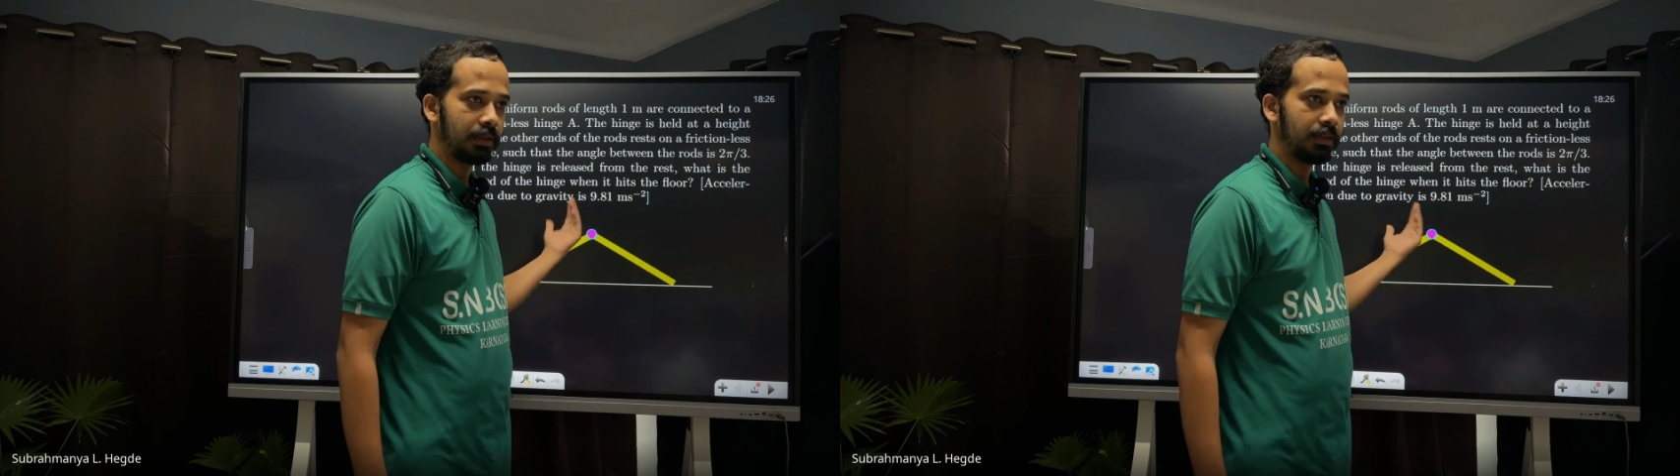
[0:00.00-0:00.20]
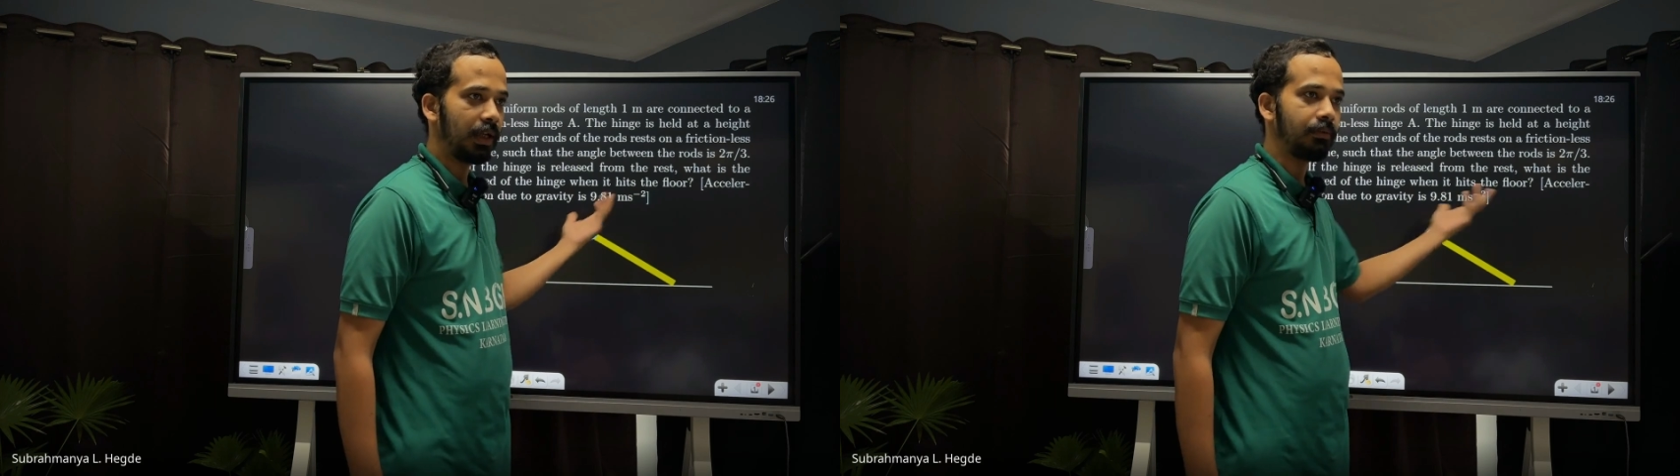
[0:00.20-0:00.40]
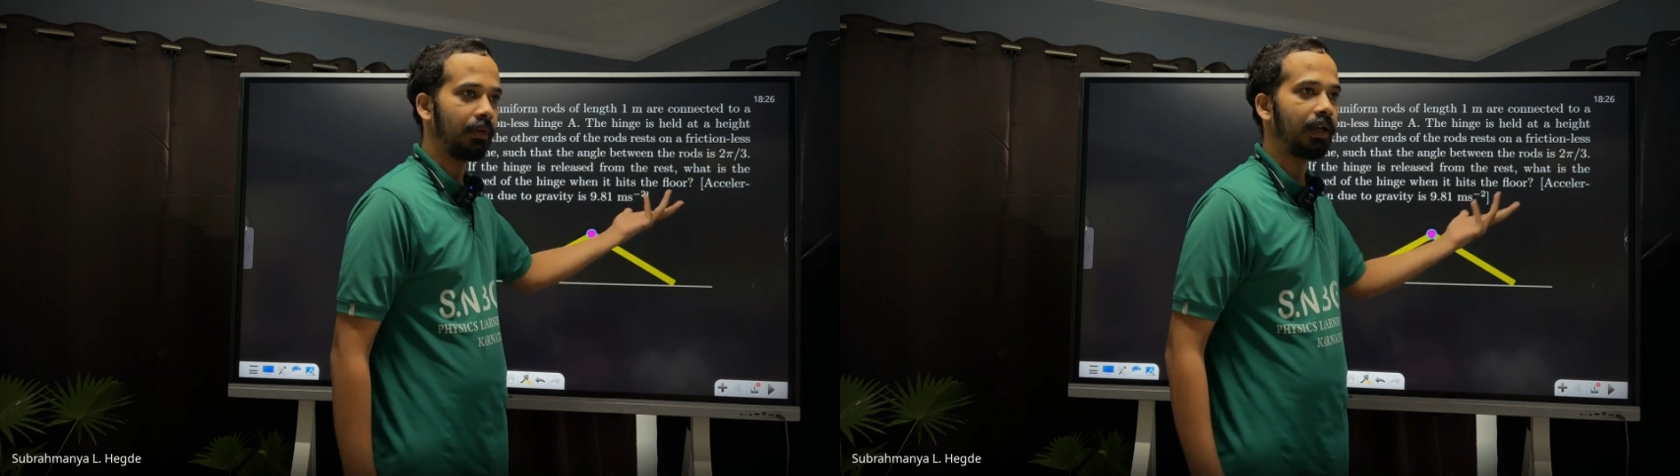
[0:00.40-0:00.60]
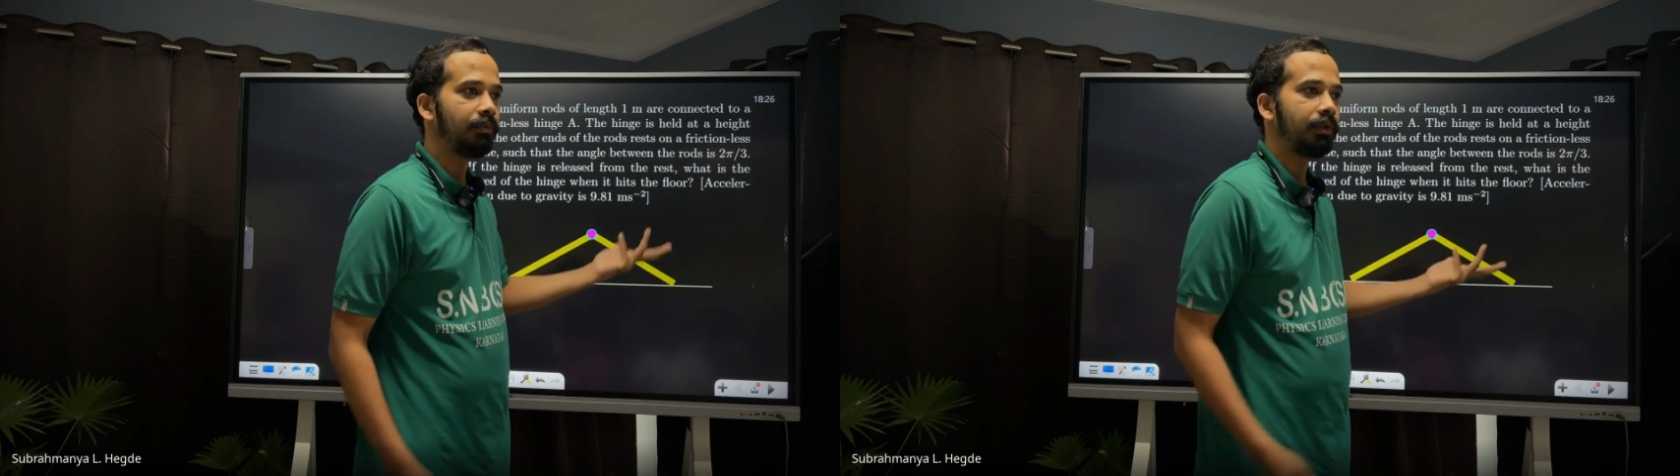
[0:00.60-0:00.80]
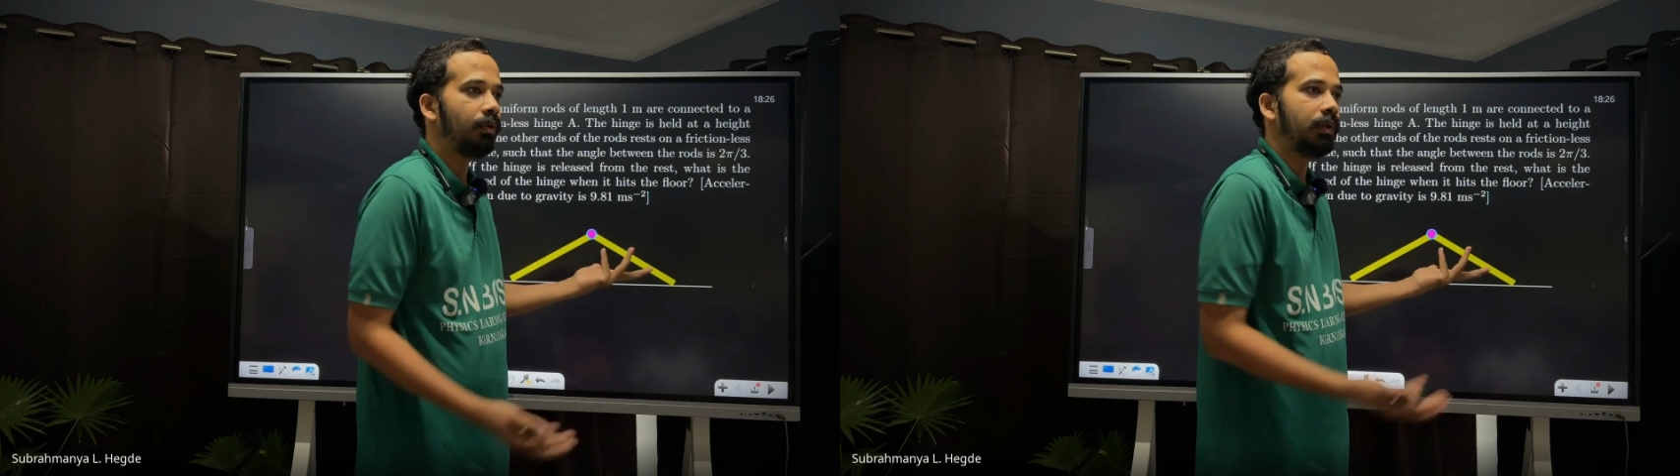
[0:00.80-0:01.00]
that where
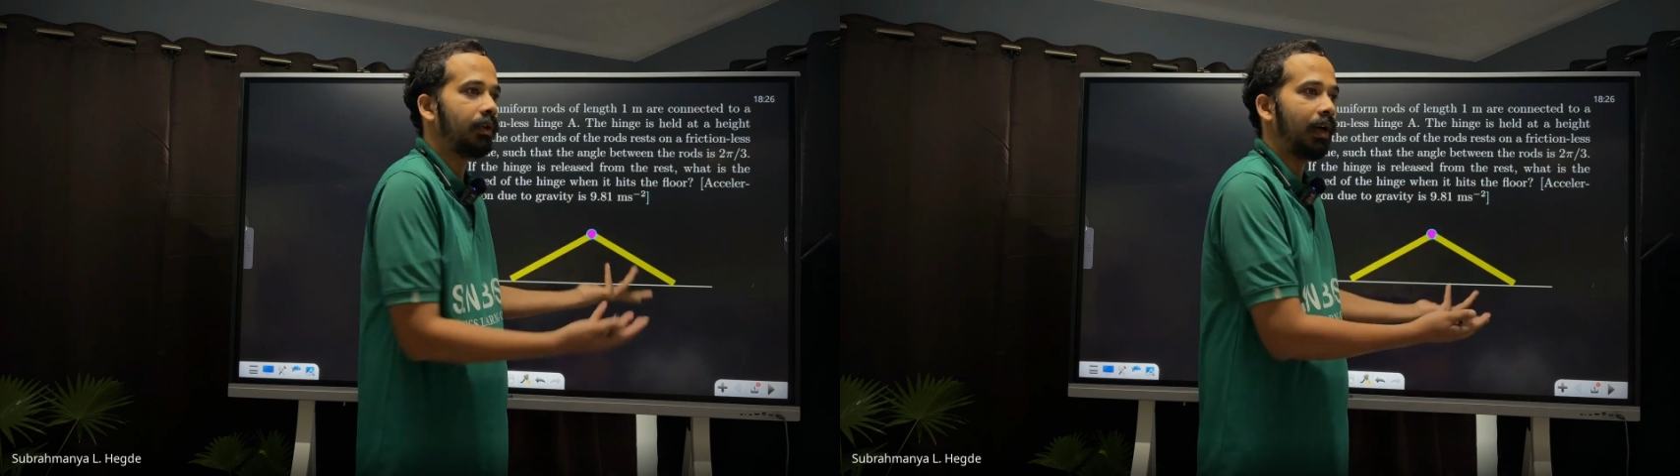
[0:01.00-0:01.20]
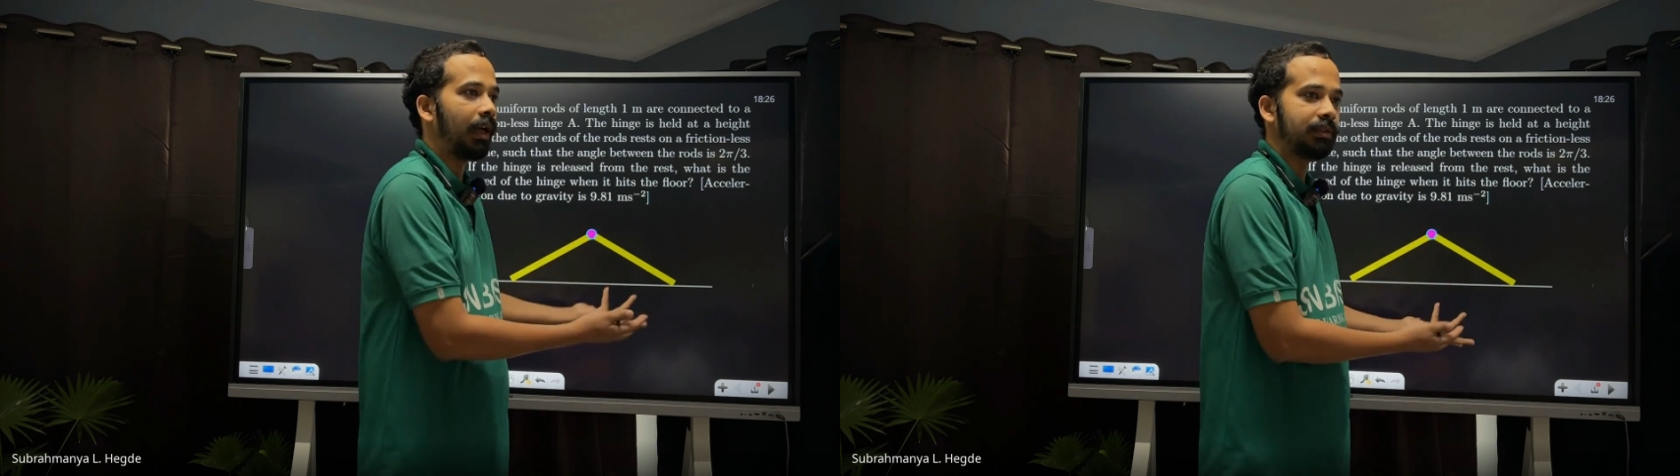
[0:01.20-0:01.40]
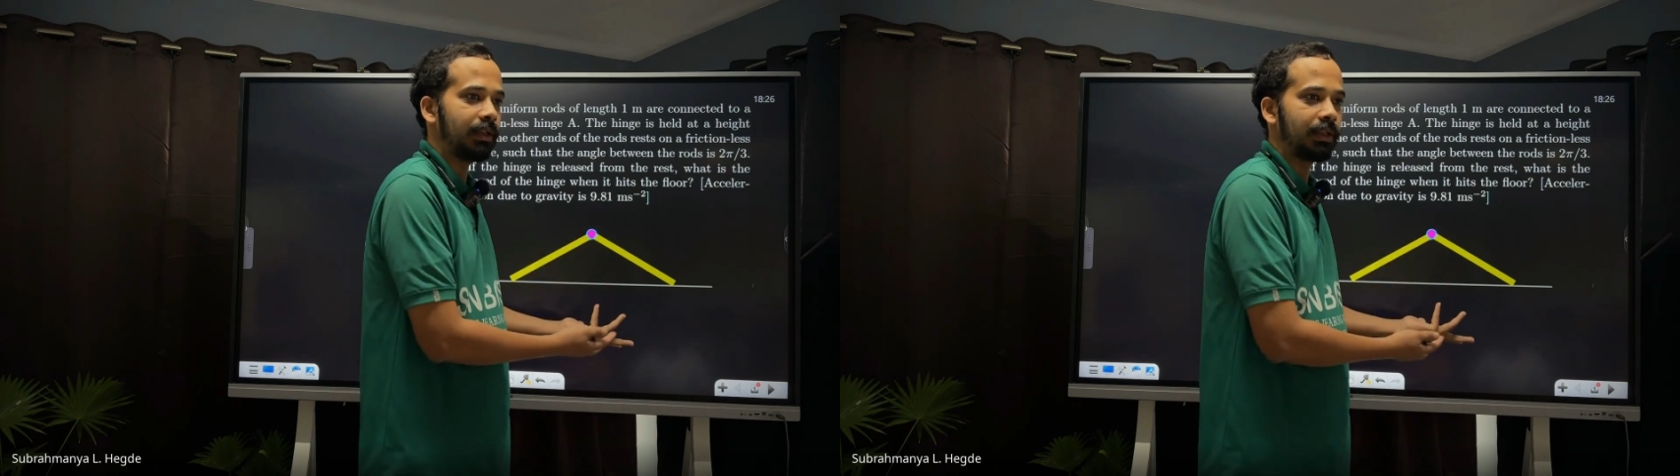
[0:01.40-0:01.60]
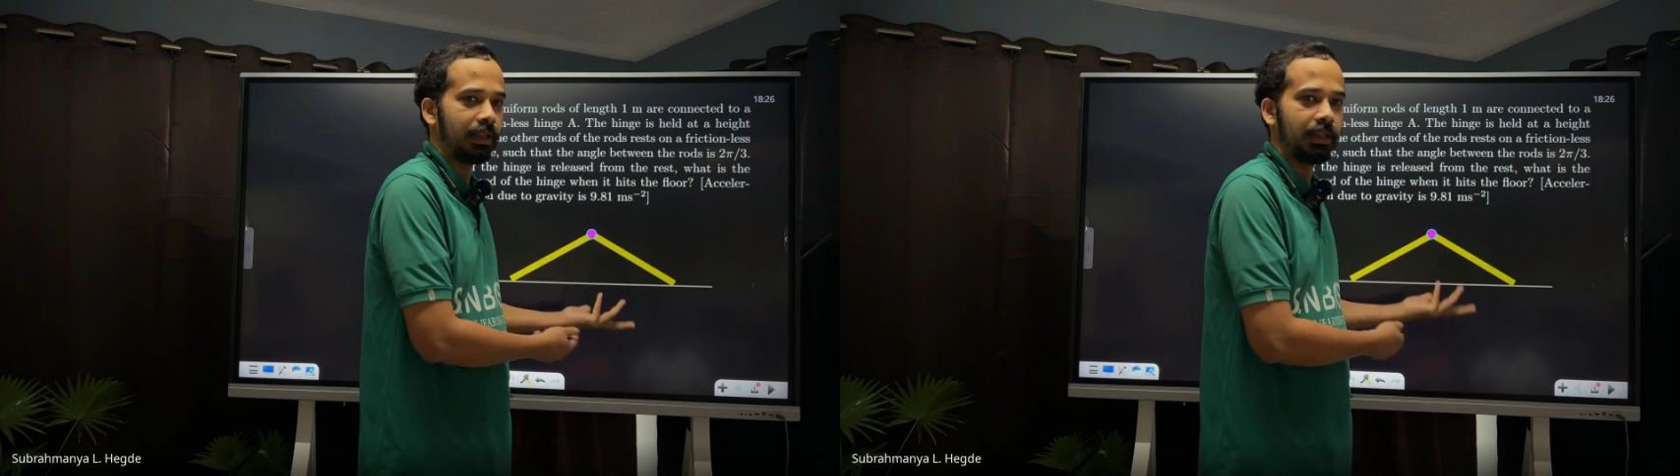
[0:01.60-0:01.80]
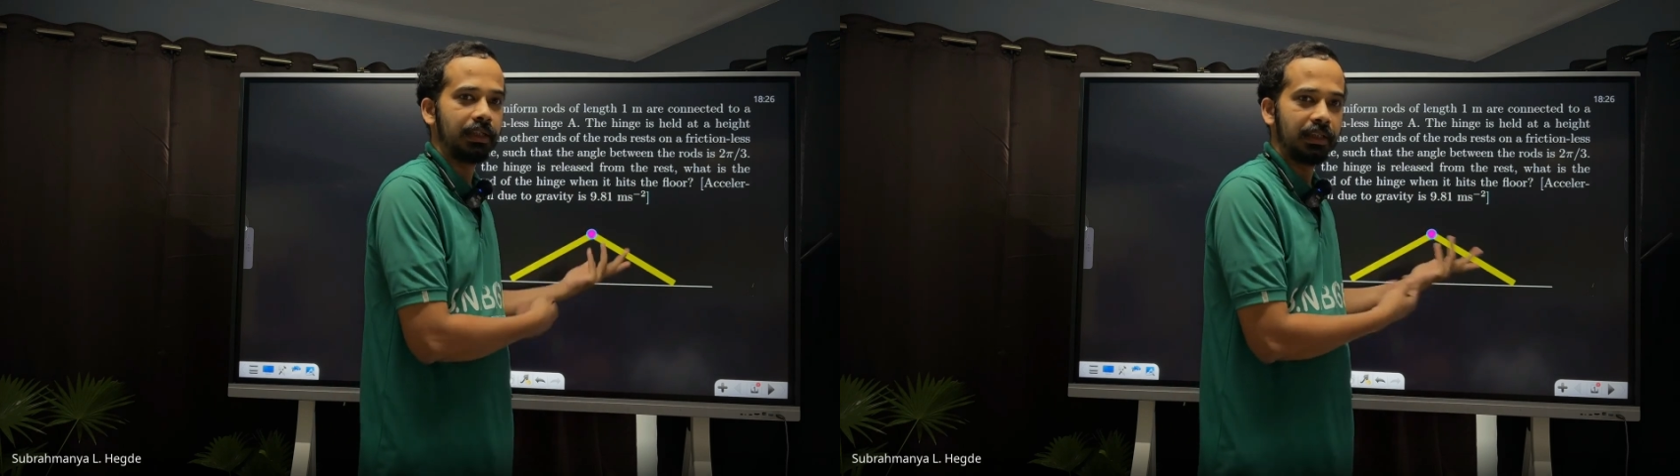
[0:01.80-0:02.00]
we don't have answer
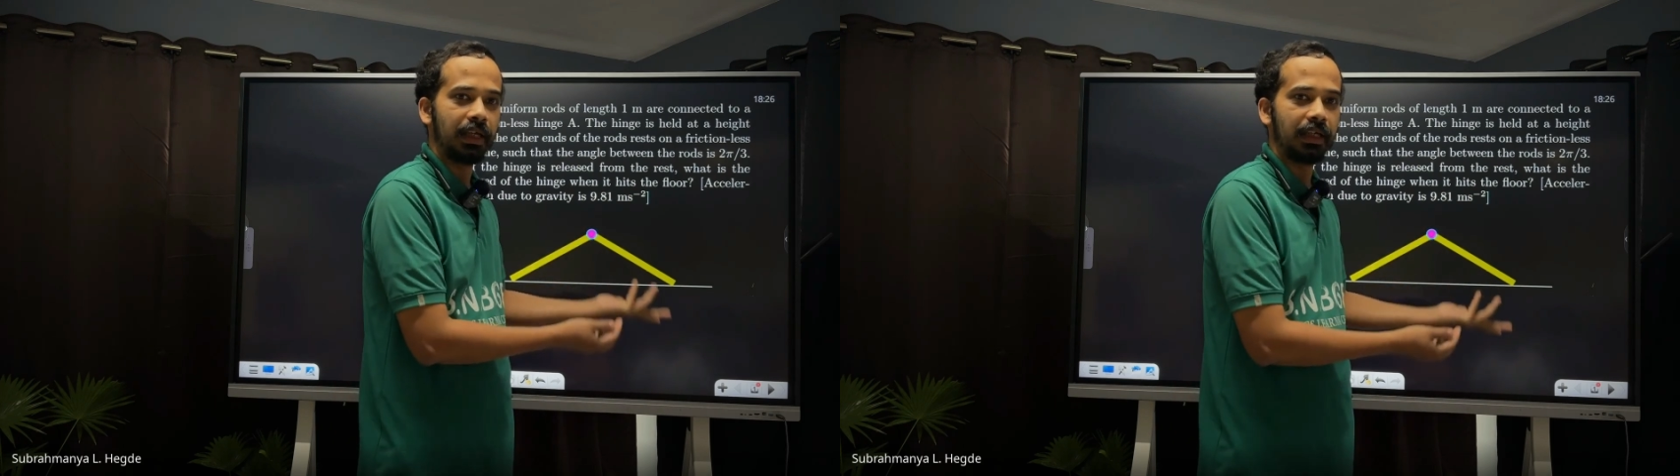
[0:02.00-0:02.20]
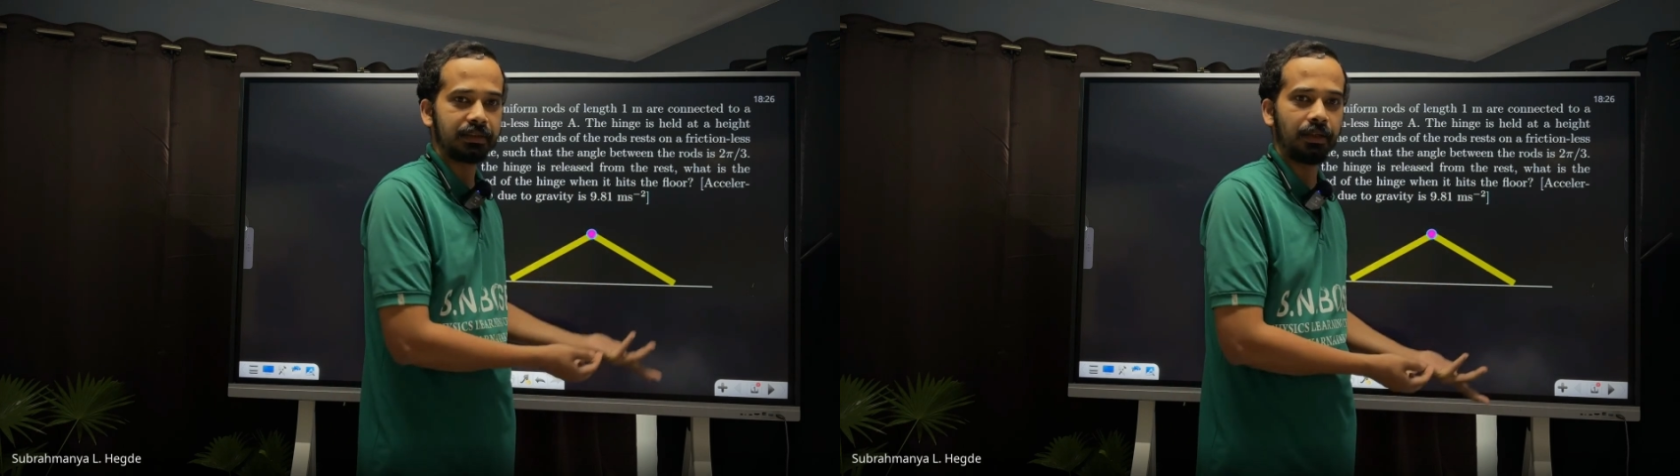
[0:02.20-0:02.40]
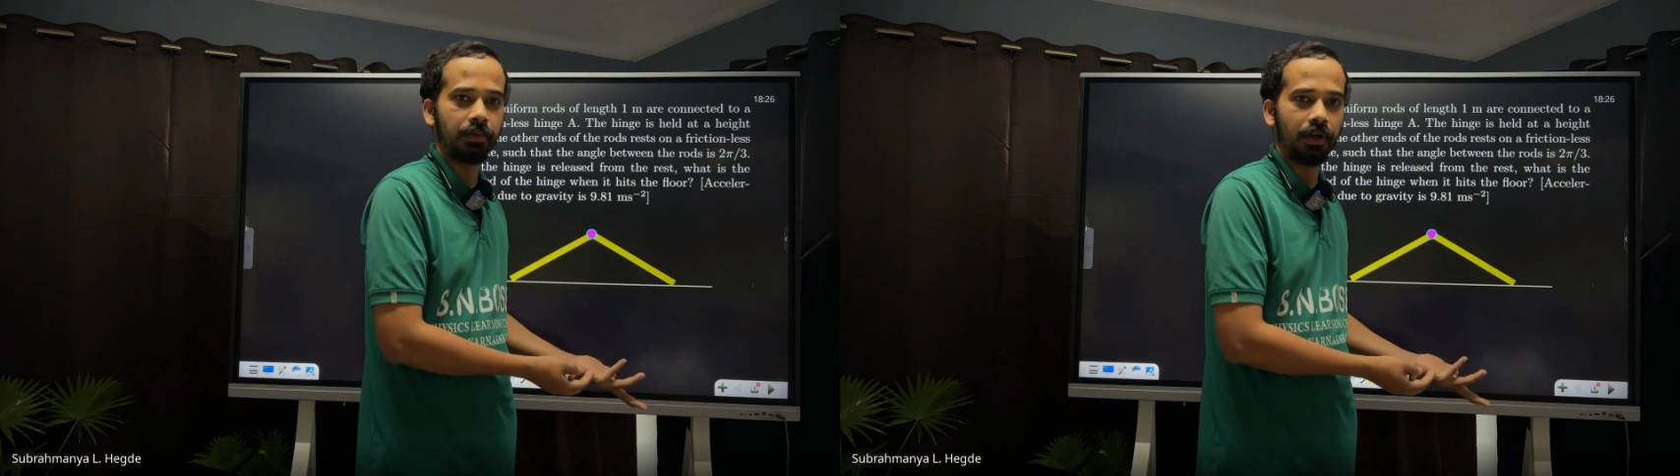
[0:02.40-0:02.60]
key in the exam